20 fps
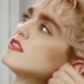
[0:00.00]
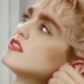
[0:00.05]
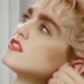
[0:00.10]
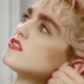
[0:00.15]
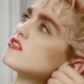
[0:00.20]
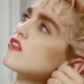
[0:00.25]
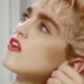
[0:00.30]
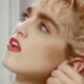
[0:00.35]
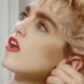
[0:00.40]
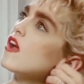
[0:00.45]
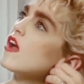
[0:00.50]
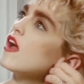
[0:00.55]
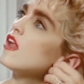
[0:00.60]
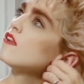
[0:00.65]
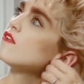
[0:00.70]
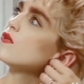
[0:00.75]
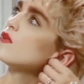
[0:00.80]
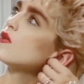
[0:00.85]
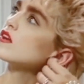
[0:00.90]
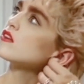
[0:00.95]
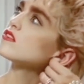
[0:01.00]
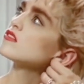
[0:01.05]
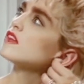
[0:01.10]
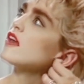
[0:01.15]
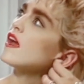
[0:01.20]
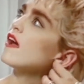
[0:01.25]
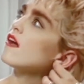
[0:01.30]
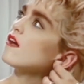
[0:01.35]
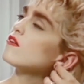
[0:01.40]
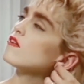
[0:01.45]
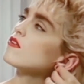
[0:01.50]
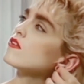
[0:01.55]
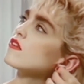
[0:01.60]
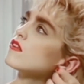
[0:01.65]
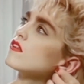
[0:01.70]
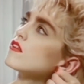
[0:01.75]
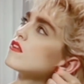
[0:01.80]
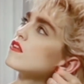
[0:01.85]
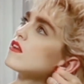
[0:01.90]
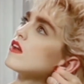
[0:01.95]
It just all kind of works out.
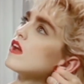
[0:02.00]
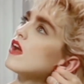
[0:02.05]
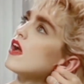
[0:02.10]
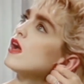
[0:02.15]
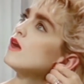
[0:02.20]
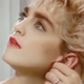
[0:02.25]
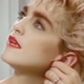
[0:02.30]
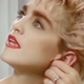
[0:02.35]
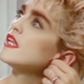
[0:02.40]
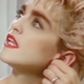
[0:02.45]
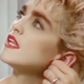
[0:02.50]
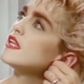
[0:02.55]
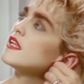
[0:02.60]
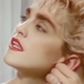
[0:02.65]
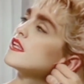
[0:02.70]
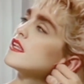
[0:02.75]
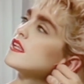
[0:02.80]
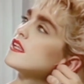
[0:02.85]
I mean...